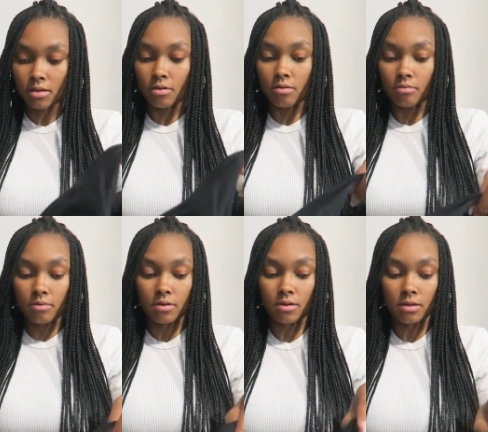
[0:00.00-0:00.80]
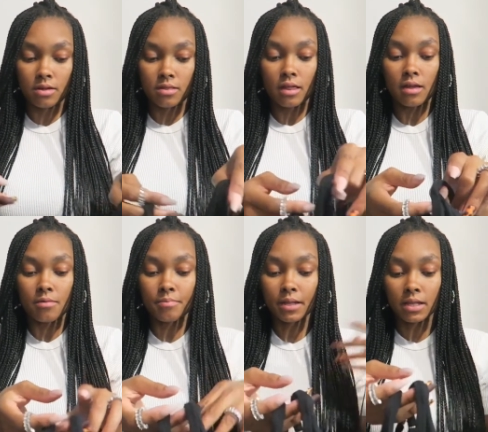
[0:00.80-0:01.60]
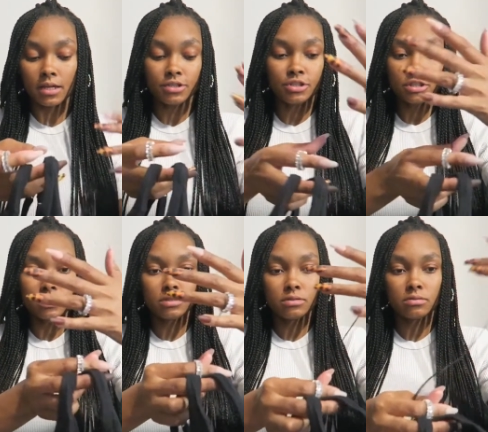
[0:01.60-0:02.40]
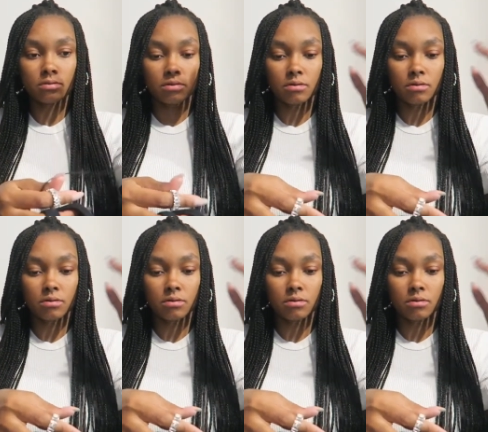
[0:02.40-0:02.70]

So it's like a plunging,